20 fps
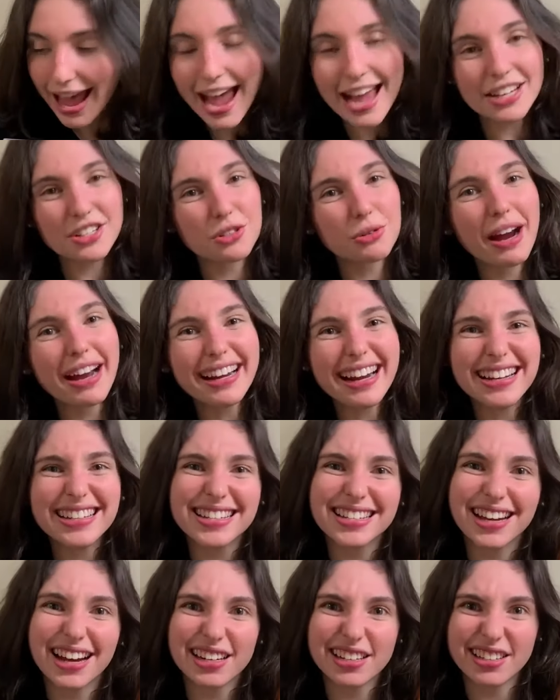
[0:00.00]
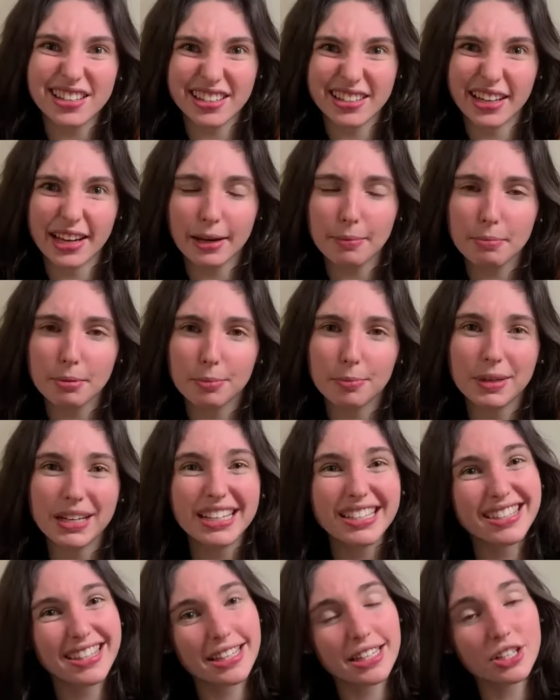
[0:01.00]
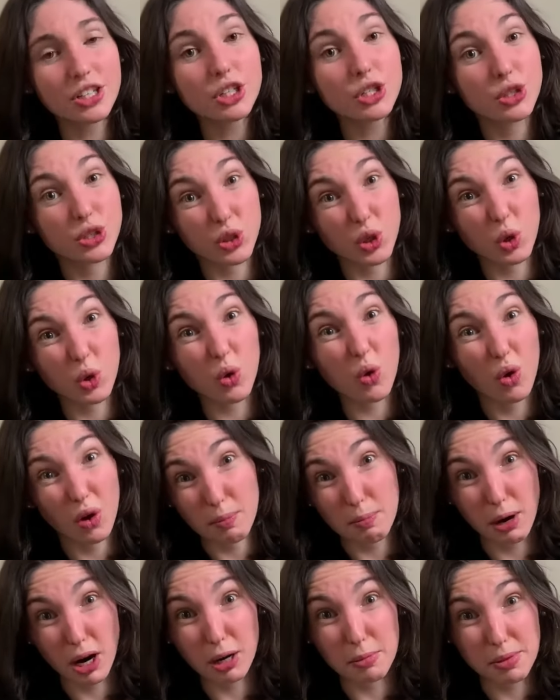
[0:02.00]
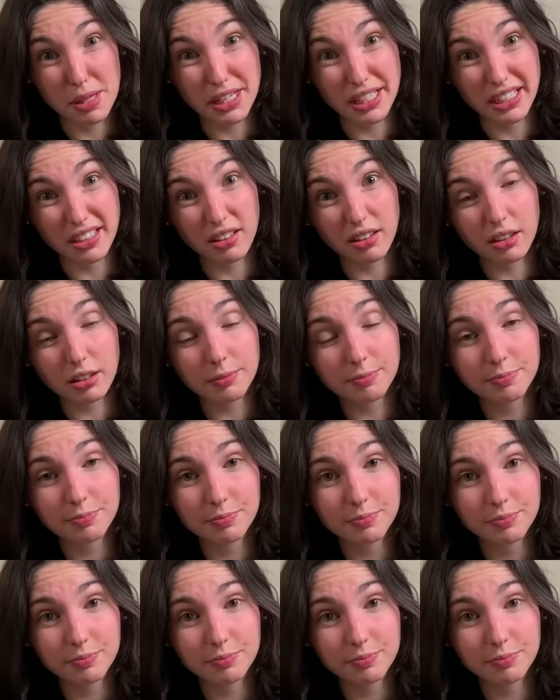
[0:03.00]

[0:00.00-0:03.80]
and try not to touch the tip because this could dull or barb the needle.